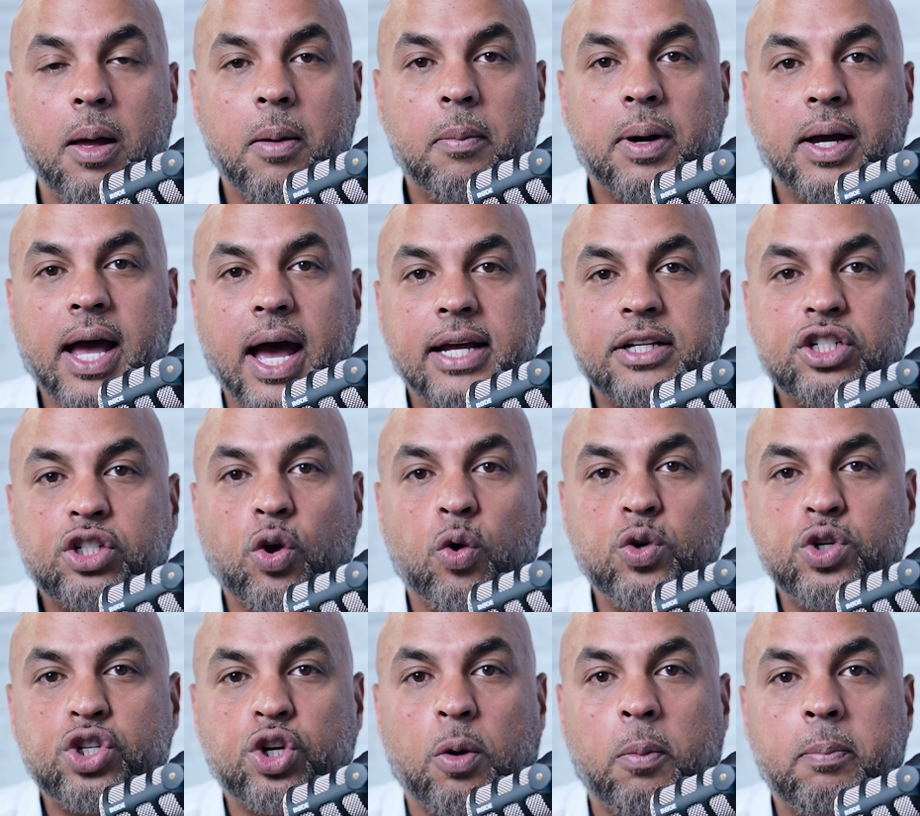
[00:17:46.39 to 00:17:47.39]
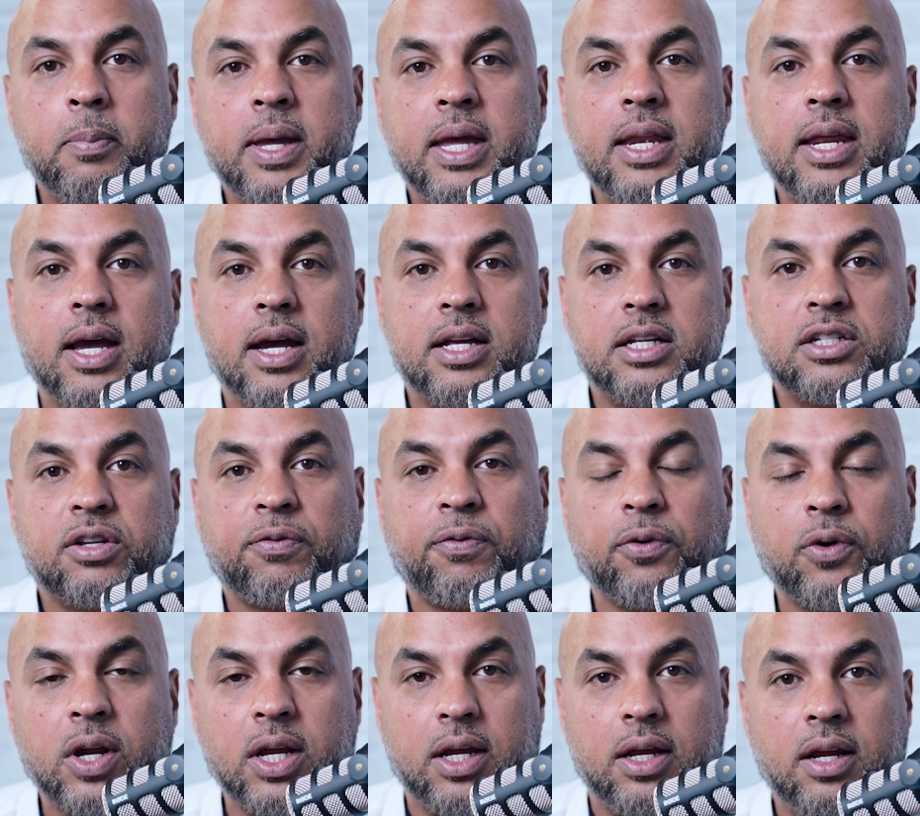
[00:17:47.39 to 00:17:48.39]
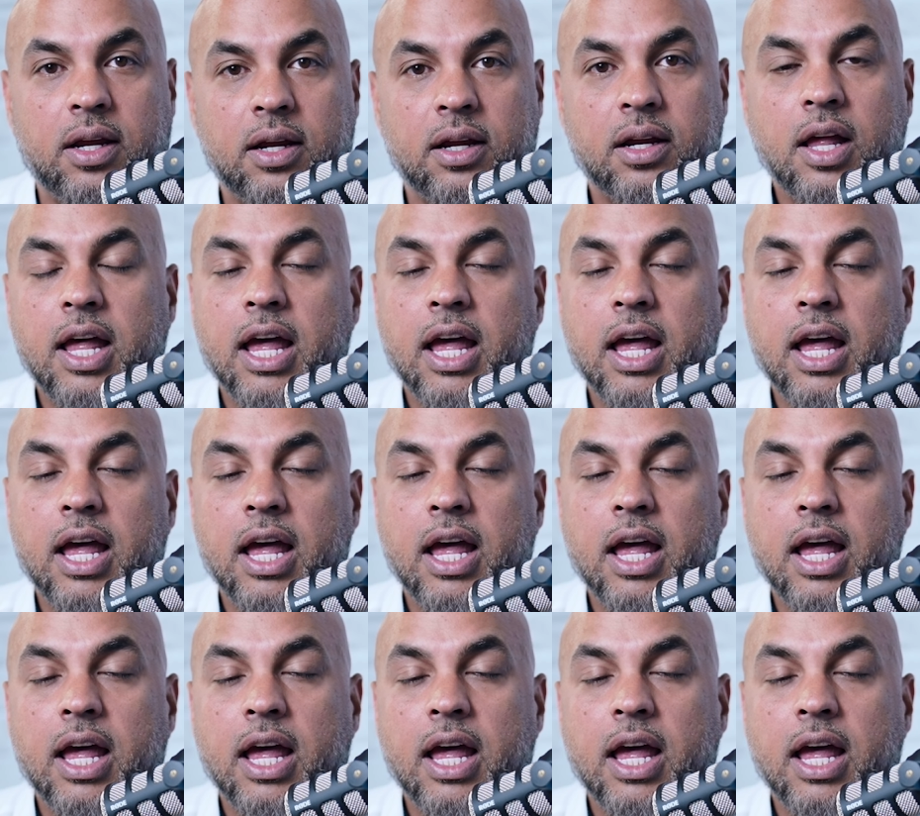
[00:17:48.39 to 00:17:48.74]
But guys, social media is free.